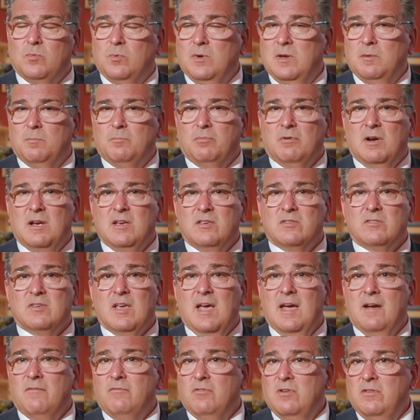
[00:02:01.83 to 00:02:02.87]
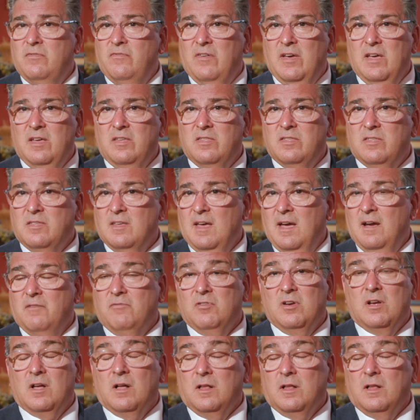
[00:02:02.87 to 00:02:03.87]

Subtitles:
We embrace every faith, every